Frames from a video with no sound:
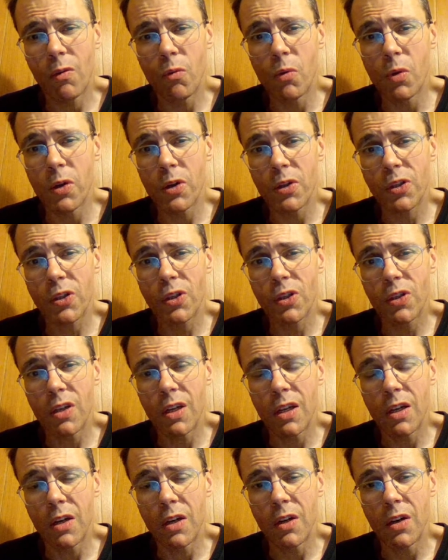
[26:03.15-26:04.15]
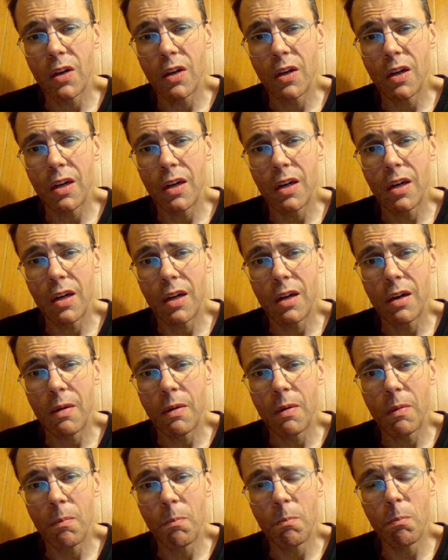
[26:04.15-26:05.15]
was
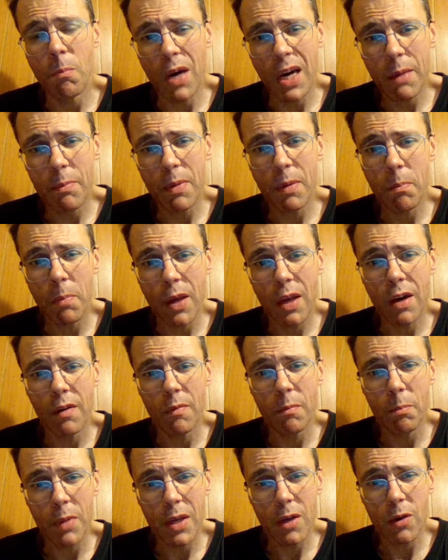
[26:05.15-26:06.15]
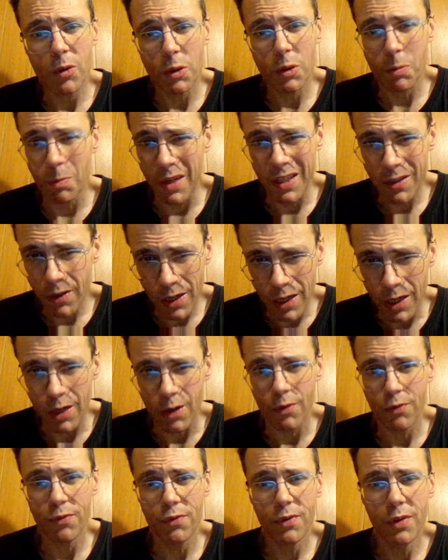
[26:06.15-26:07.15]
my preparing meals myself.
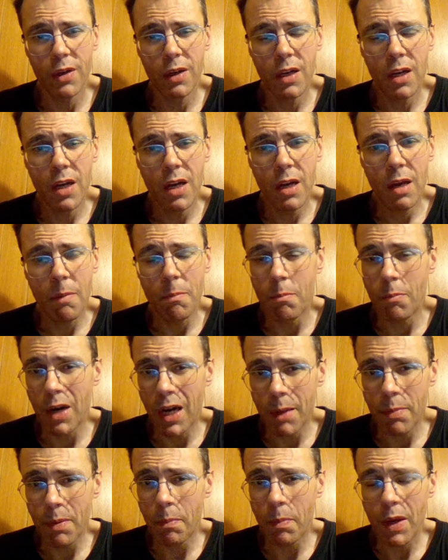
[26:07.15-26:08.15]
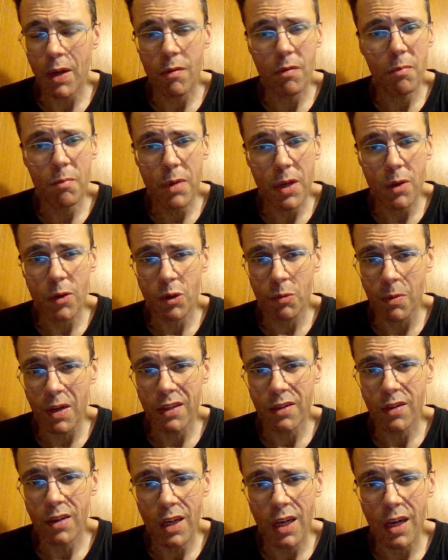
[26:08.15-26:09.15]
My preparing meals
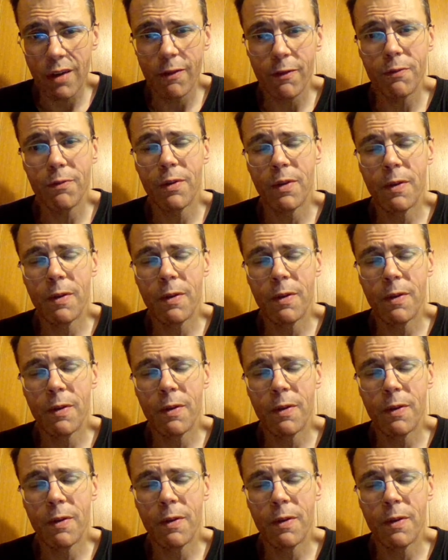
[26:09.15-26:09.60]
myself